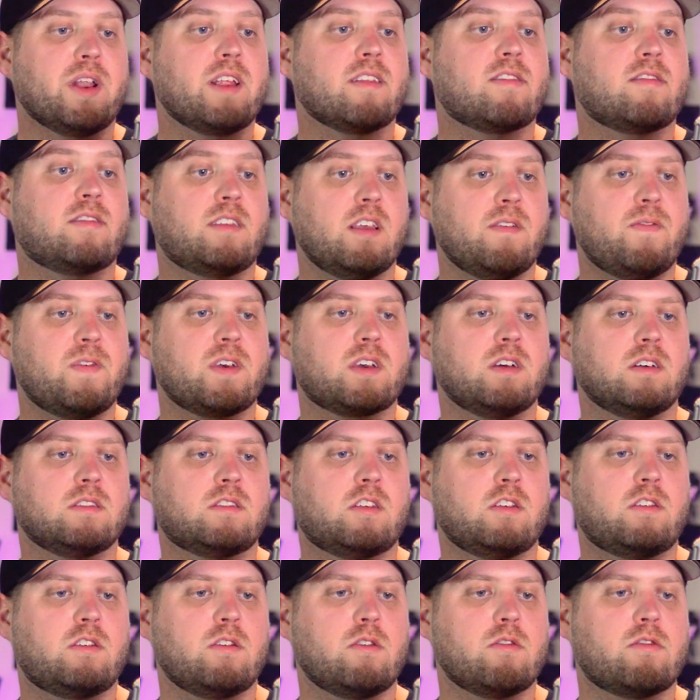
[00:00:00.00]
but it's difficult
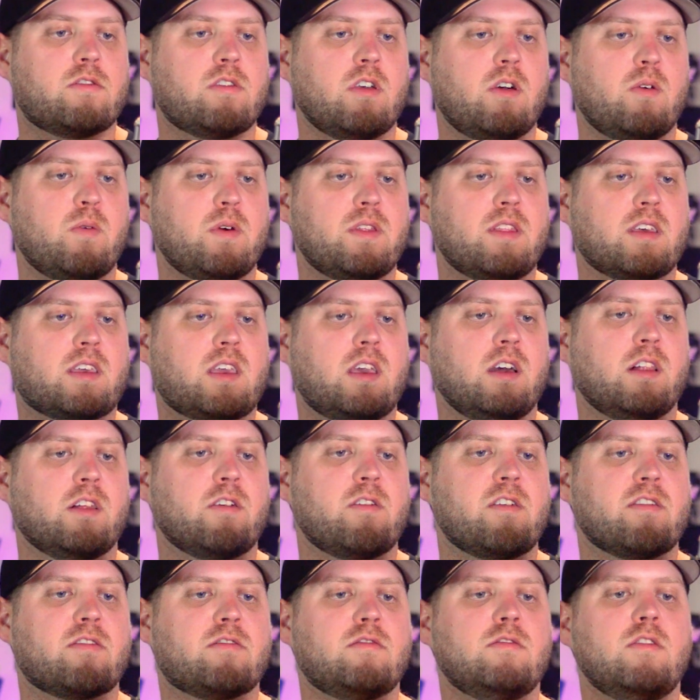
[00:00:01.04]
to do so when the
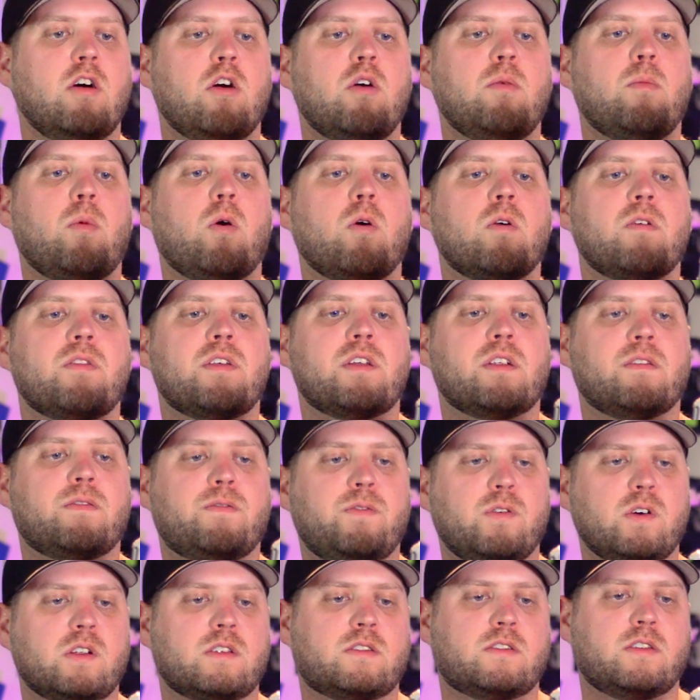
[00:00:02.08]
killer is no more than a
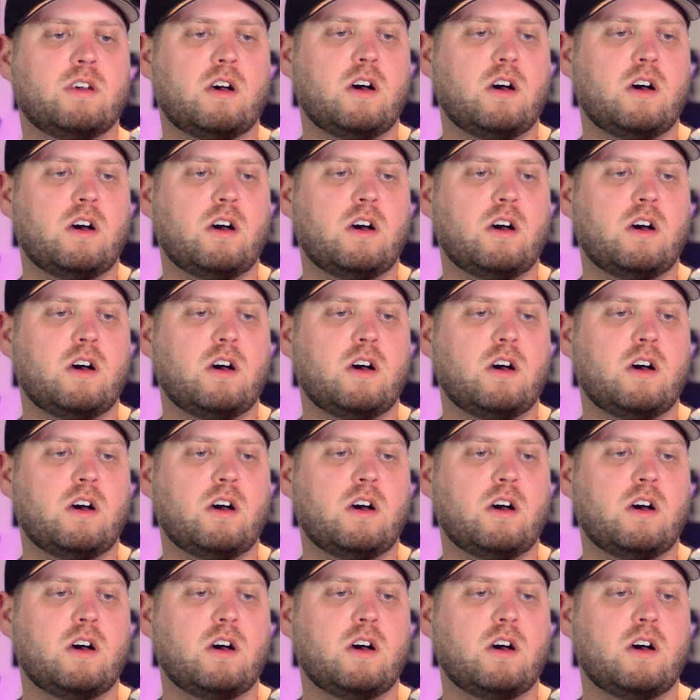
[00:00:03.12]
foot